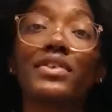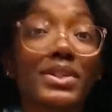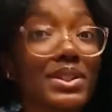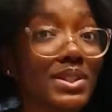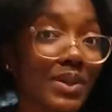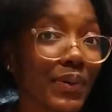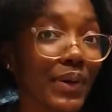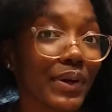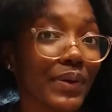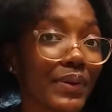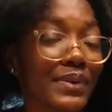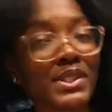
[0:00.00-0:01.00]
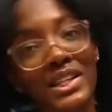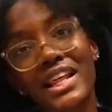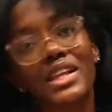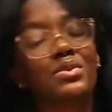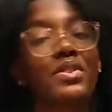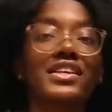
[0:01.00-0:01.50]
tutorials and
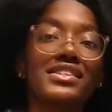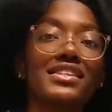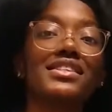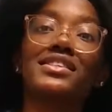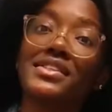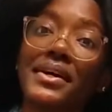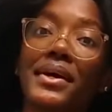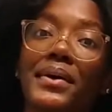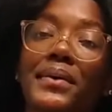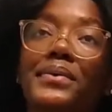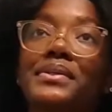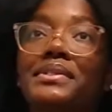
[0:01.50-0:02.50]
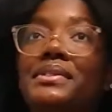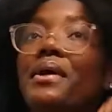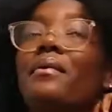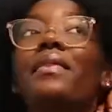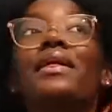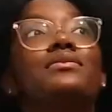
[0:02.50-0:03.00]
that's what they said to do.
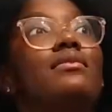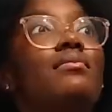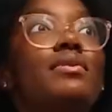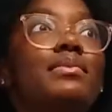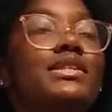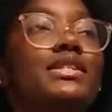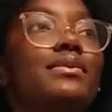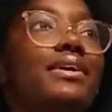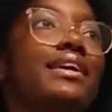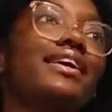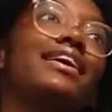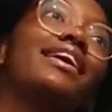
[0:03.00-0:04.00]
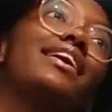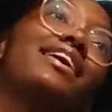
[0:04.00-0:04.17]
So, that's what I'm gonna be doing.